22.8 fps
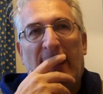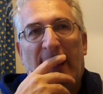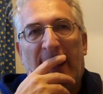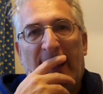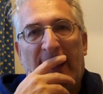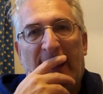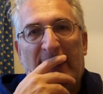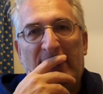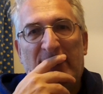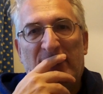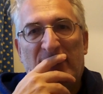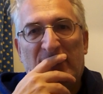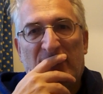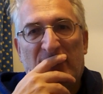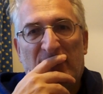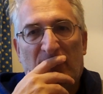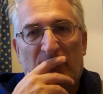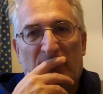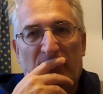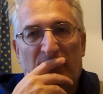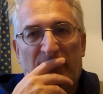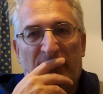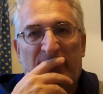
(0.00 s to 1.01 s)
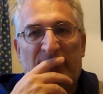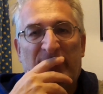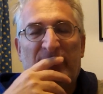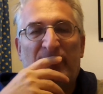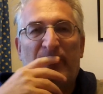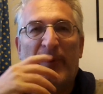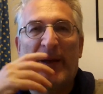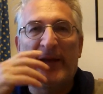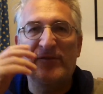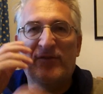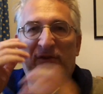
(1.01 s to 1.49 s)
And
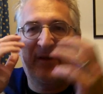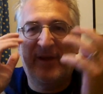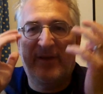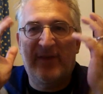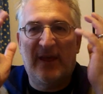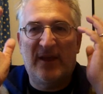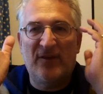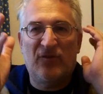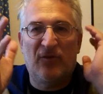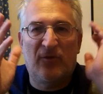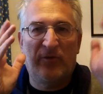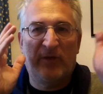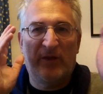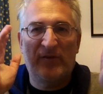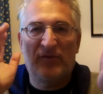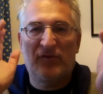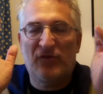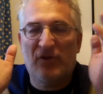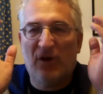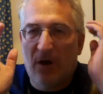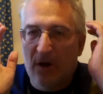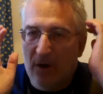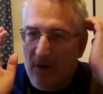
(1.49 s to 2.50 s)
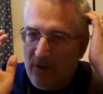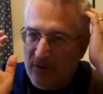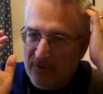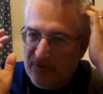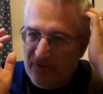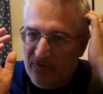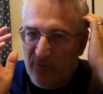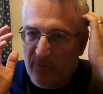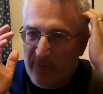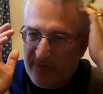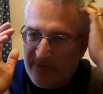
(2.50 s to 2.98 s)
mentally they do these
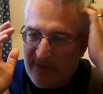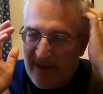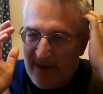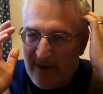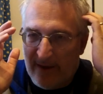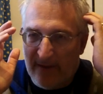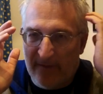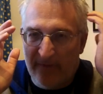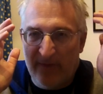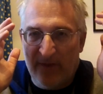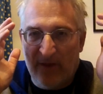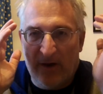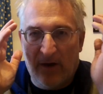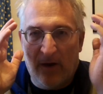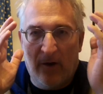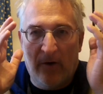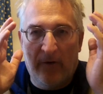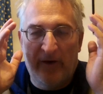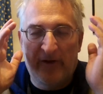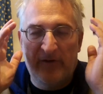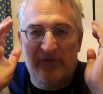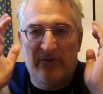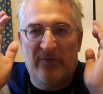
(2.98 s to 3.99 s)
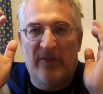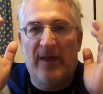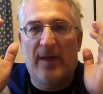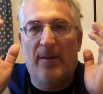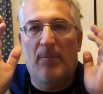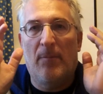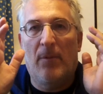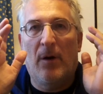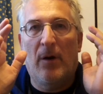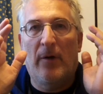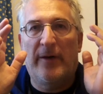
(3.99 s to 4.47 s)
tasks with their eyes and
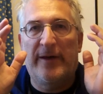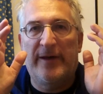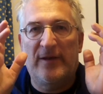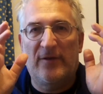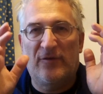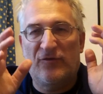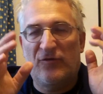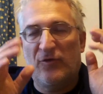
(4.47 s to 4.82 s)
their mind,